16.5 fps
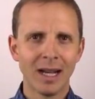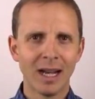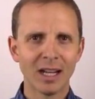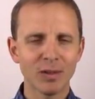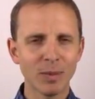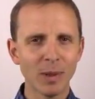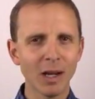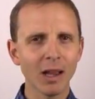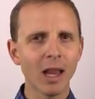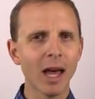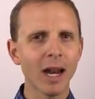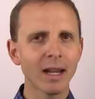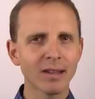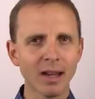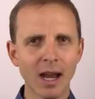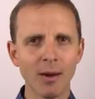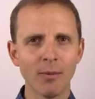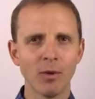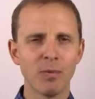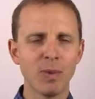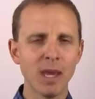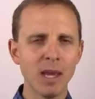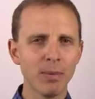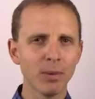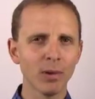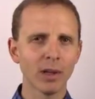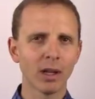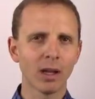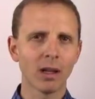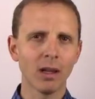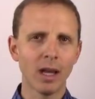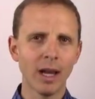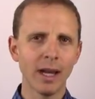I spend a lot of time with people
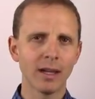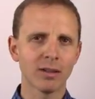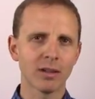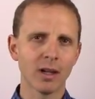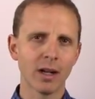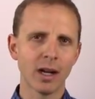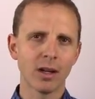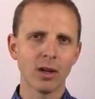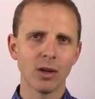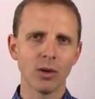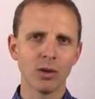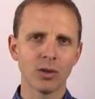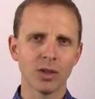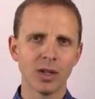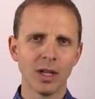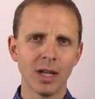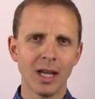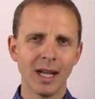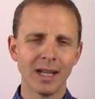and clients that I coach,